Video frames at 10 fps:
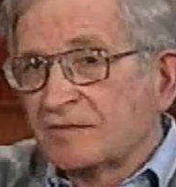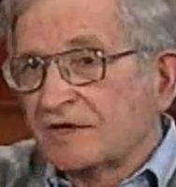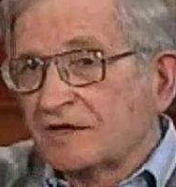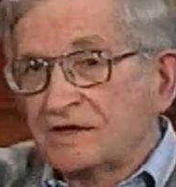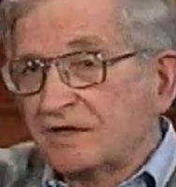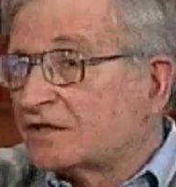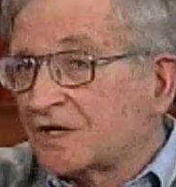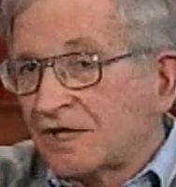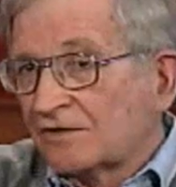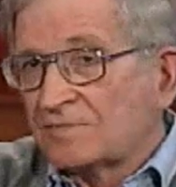but
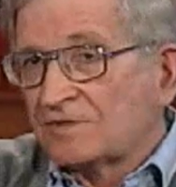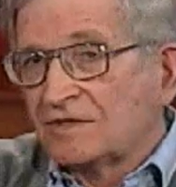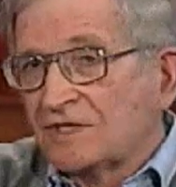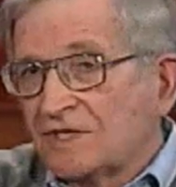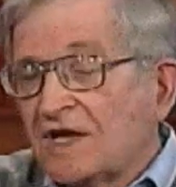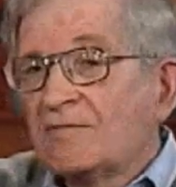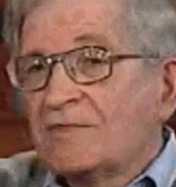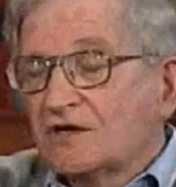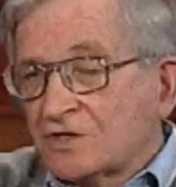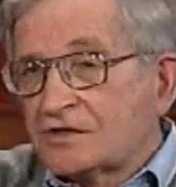intolerable
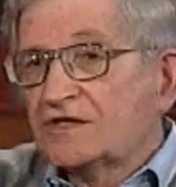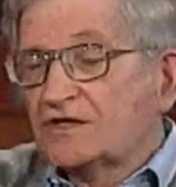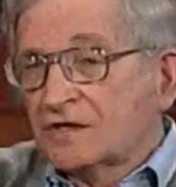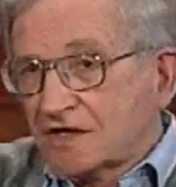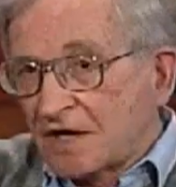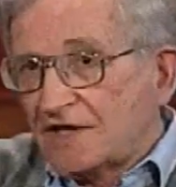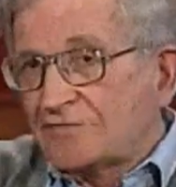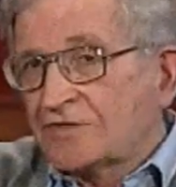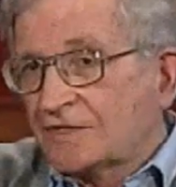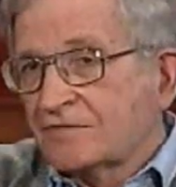because it's a kind
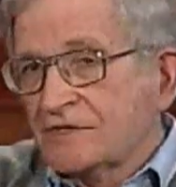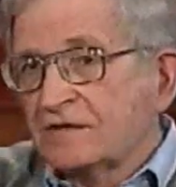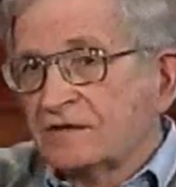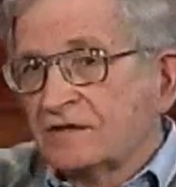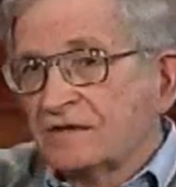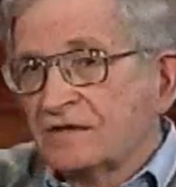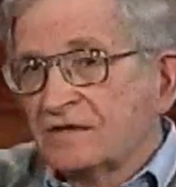of servitude.